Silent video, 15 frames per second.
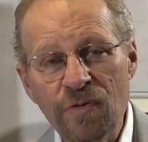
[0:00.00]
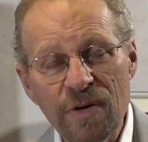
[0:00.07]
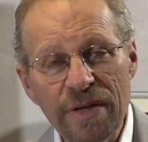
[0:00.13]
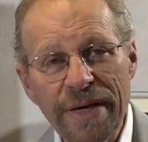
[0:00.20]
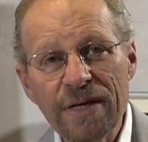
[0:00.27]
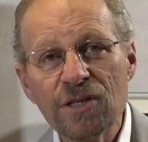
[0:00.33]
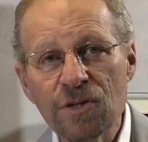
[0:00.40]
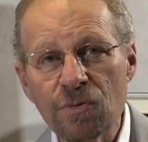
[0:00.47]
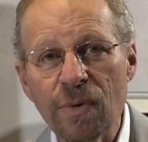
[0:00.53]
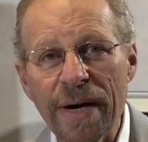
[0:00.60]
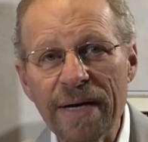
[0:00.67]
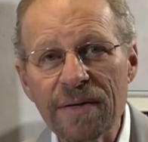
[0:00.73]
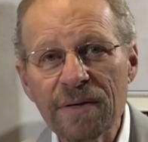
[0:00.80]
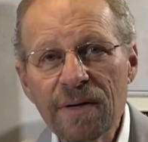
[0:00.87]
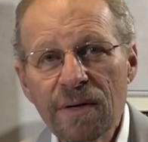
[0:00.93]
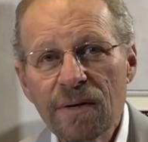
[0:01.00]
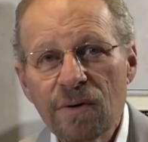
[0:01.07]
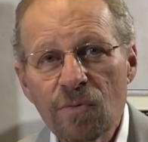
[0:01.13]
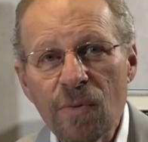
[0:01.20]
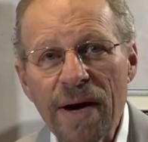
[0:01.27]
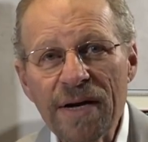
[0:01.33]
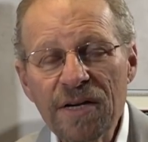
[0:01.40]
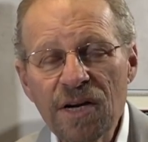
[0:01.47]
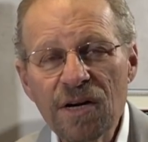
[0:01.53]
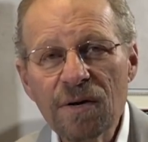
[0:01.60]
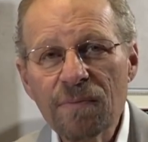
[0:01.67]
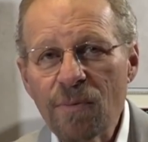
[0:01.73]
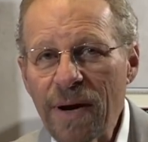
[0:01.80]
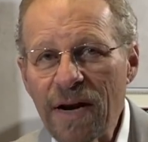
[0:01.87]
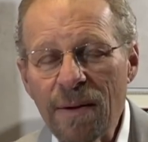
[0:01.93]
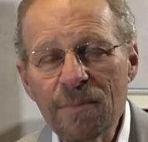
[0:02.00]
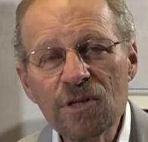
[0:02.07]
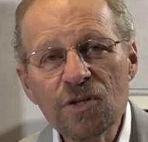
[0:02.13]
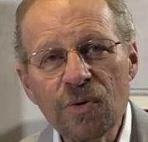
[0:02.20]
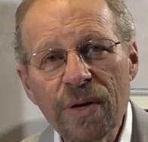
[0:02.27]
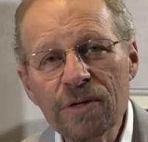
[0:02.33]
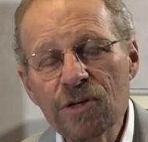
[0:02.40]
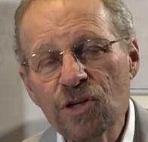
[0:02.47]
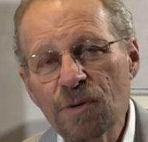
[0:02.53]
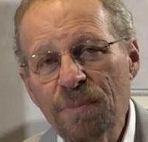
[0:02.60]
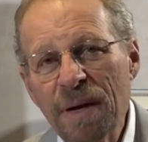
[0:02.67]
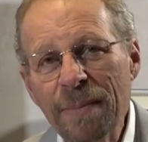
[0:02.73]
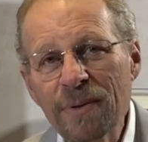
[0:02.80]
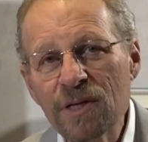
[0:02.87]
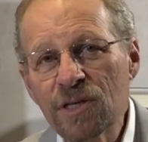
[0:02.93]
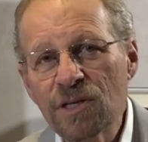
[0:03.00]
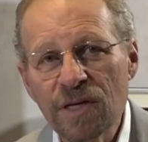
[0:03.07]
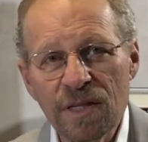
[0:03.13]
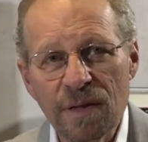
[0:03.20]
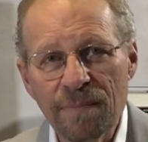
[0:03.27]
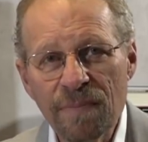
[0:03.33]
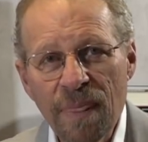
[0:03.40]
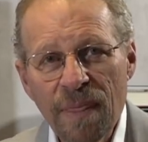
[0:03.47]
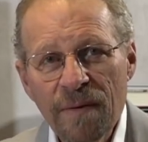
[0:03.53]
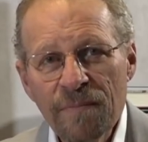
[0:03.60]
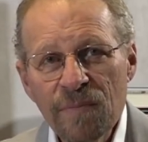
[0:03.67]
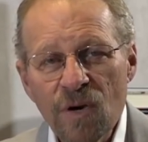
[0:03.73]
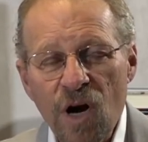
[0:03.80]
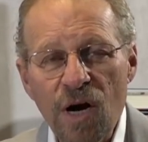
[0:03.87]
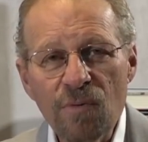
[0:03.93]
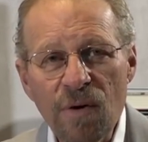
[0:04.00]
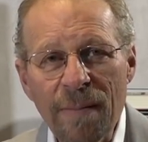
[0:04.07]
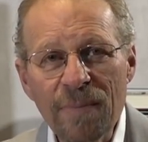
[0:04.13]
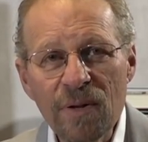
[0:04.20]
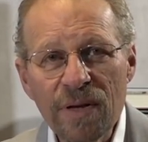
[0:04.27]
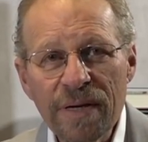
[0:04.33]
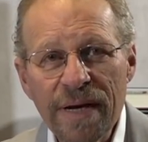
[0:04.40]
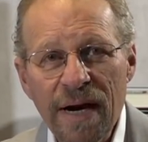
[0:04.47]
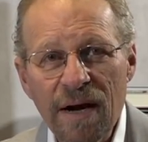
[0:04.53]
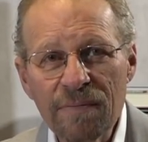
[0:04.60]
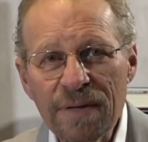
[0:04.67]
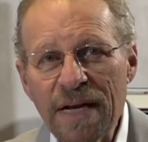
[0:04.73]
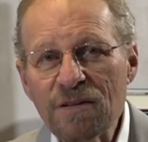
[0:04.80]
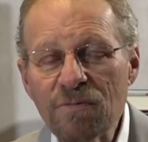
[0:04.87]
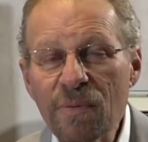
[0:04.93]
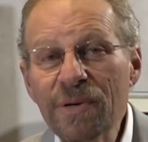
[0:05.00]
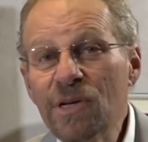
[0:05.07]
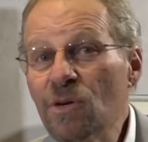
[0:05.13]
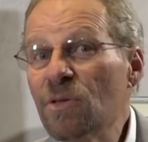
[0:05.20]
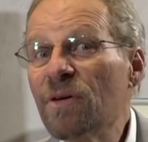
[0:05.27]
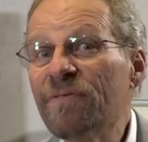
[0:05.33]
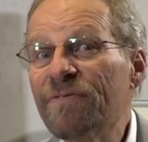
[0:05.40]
The links are right here, right on the screen. You should be able to see them. Our Rumble account, that's where we do the